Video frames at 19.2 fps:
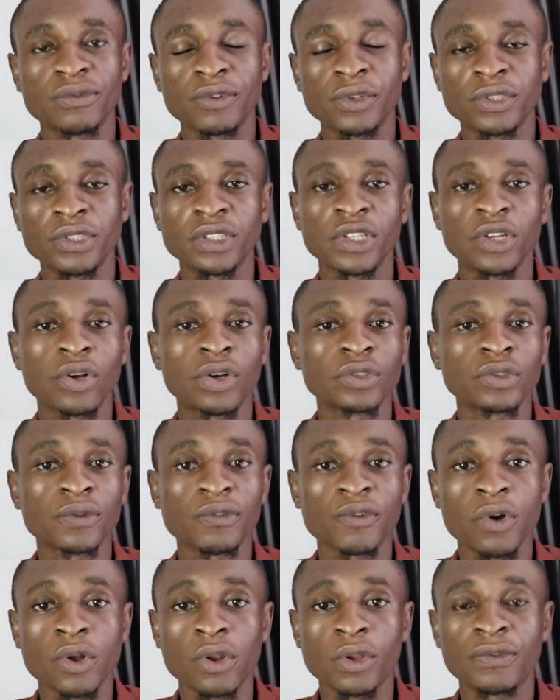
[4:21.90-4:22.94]
forth. The cost
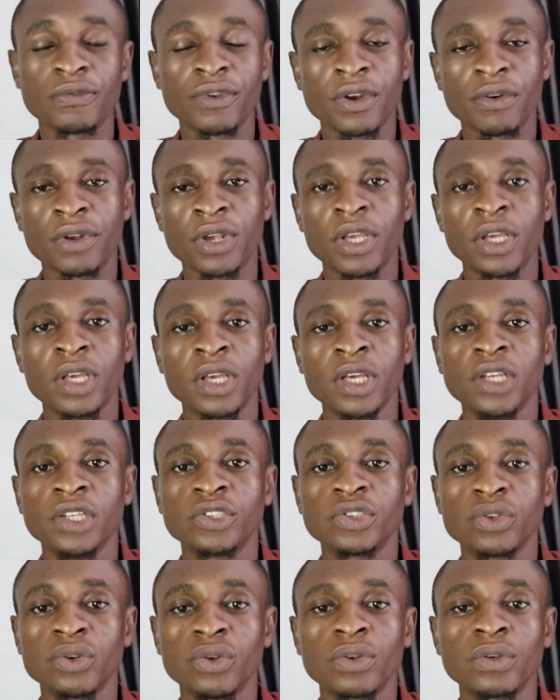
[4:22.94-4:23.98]
of color varies.
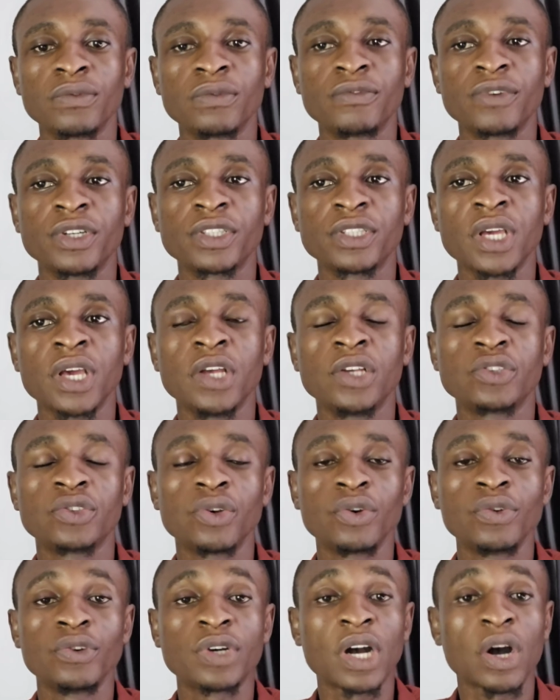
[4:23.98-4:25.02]
So
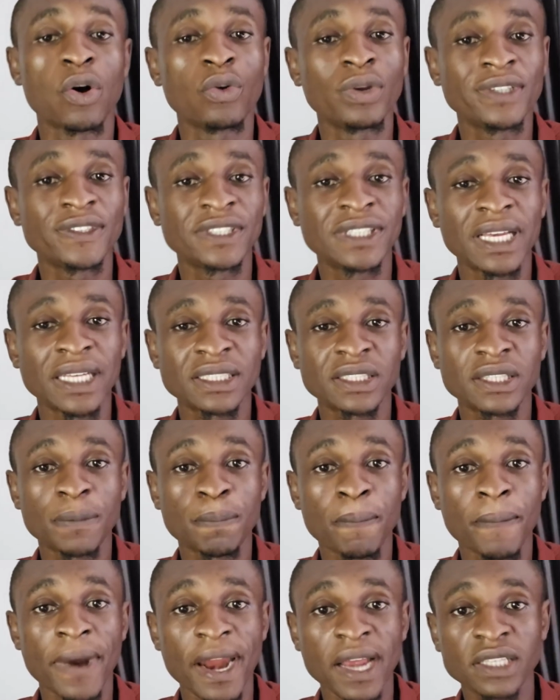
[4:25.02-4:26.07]
you can always get the
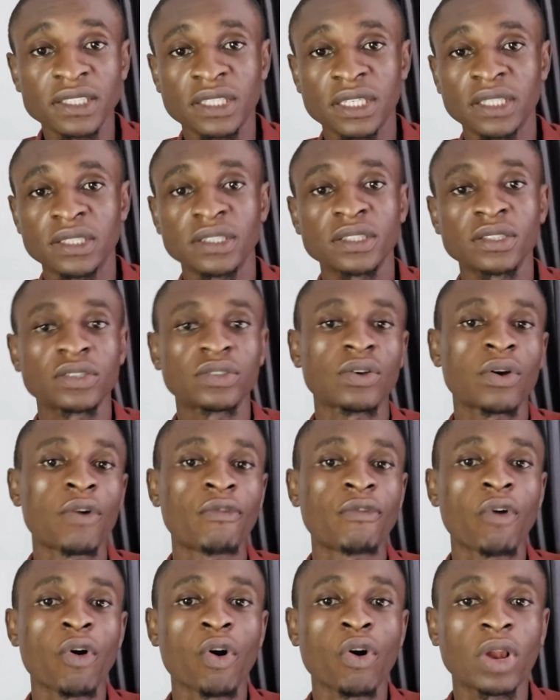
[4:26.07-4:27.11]
price lists
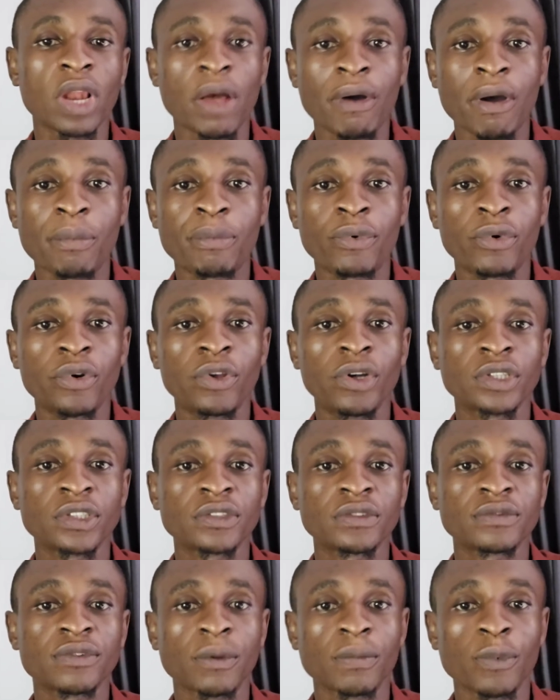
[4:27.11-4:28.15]
of all our
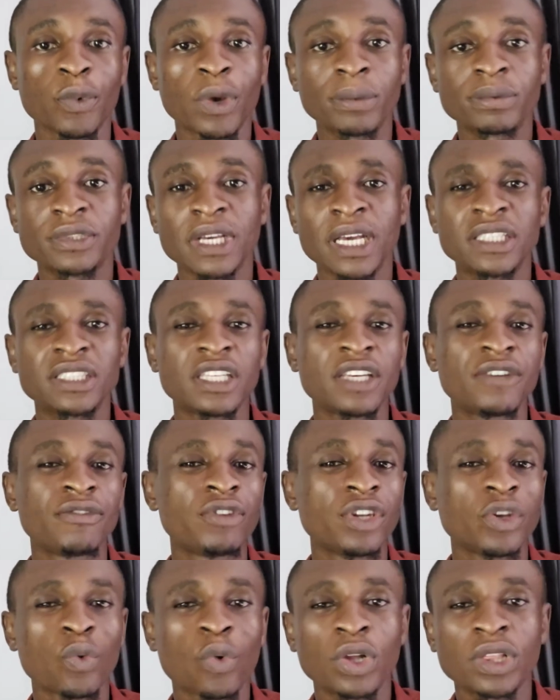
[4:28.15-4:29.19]
products from the website,
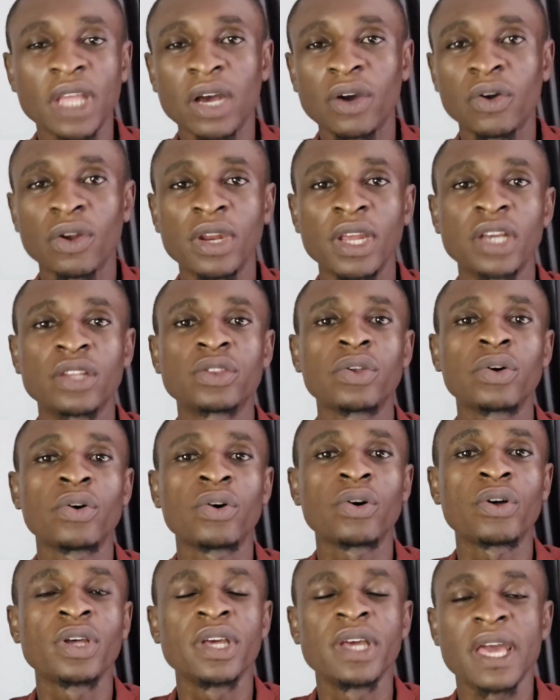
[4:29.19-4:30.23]
even the water
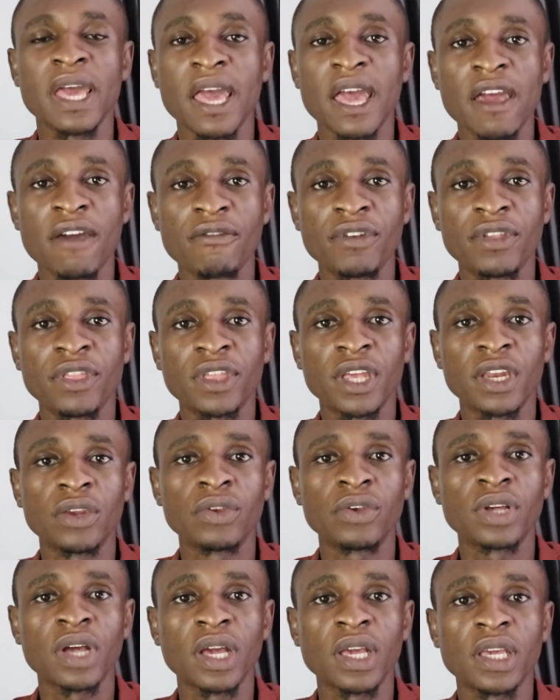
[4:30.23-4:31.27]
collector, everything.
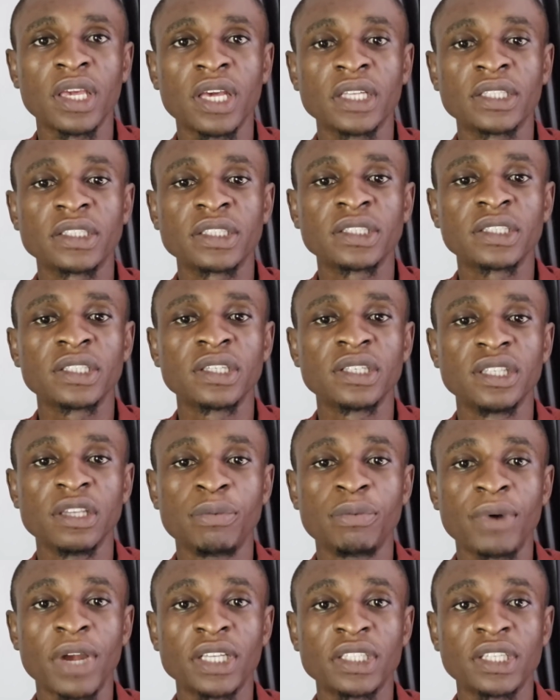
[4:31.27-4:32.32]
You can get the
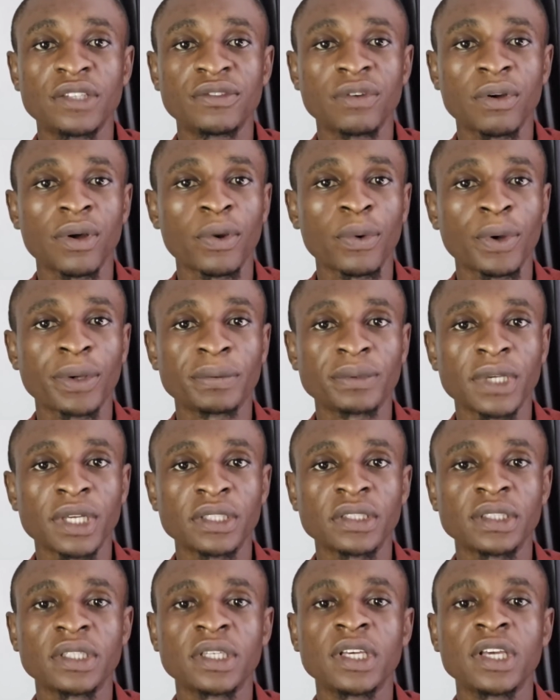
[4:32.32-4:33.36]
price list from our
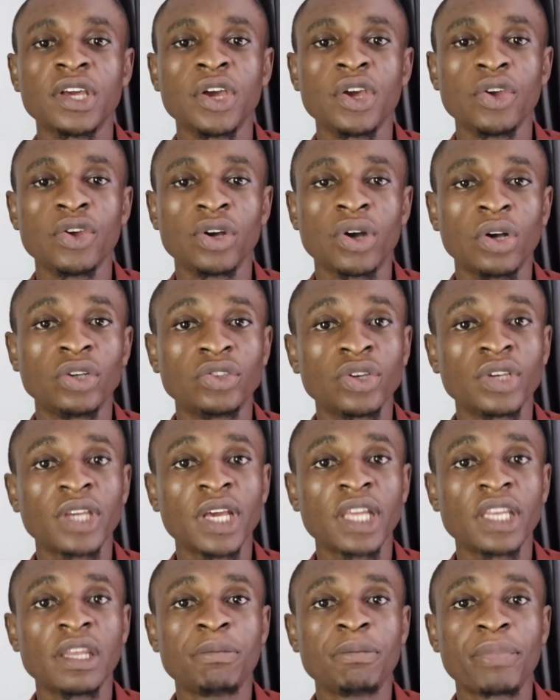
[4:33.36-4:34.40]
website. You can also
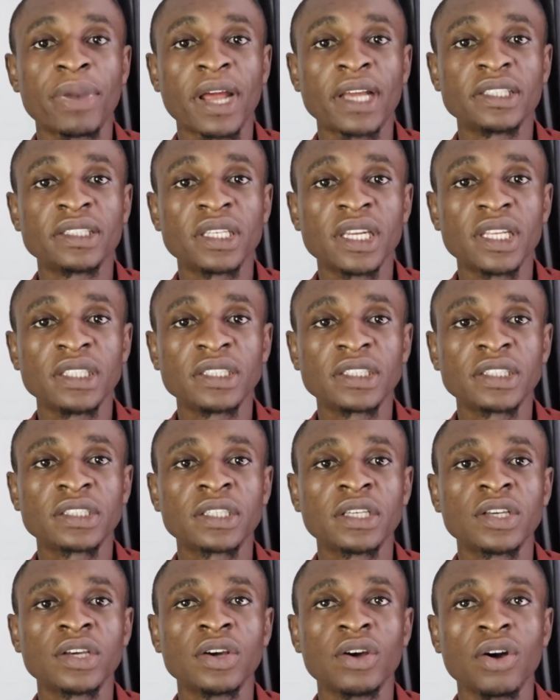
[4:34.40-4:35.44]
get the price list.